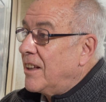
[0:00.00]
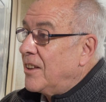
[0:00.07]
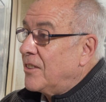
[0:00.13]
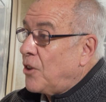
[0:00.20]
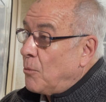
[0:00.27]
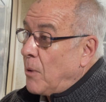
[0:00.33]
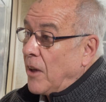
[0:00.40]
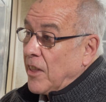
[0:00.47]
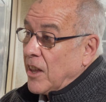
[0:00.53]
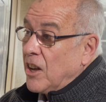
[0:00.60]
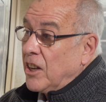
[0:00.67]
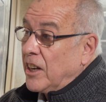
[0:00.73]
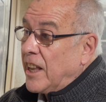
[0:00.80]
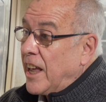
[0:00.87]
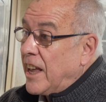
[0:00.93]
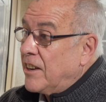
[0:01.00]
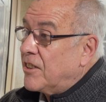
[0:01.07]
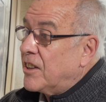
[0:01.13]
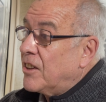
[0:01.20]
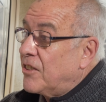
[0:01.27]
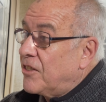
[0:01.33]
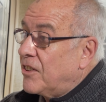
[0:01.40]
So by the early
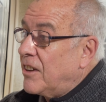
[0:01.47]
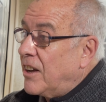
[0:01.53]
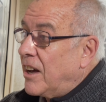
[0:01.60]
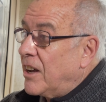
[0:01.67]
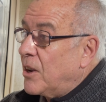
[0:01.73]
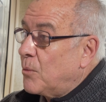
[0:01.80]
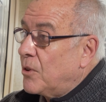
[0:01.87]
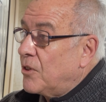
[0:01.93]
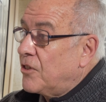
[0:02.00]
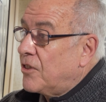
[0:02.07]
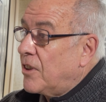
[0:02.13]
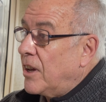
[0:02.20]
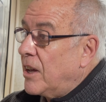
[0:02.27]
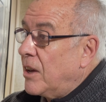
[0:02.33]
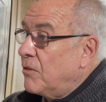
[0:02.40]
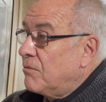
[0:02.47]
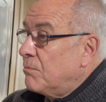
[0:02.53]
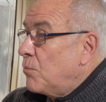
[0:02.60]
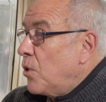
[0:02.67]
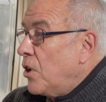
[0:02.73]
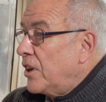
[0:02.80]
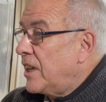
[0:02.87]
80s, I was
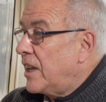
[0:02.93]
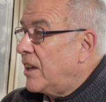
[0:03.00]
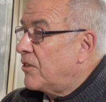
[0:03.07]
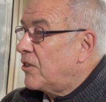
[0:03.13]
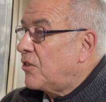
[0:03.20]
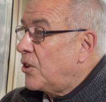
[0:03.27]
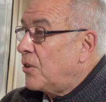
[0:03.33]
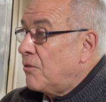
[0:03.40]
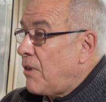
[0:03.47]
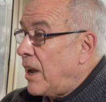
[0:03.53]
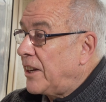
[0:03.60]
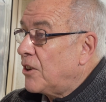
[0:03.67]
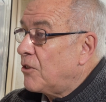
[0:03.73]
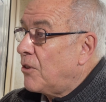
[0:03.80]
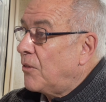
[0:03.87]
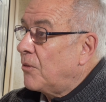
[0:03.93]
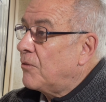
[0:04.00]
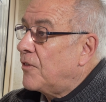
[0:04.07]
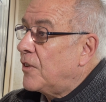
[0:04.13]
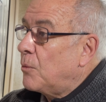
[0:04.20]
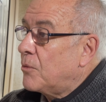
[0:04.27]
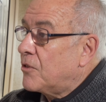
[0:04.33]
working as a sort of runner
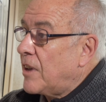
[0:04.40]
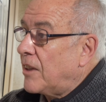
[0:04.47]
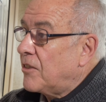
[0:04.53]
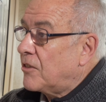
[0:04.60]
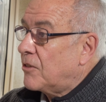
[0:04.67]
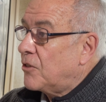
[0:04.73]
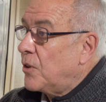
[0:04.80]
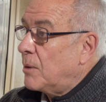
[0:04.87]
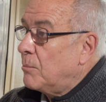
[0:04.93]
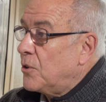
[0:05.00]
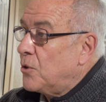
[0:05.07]
on film sets, doing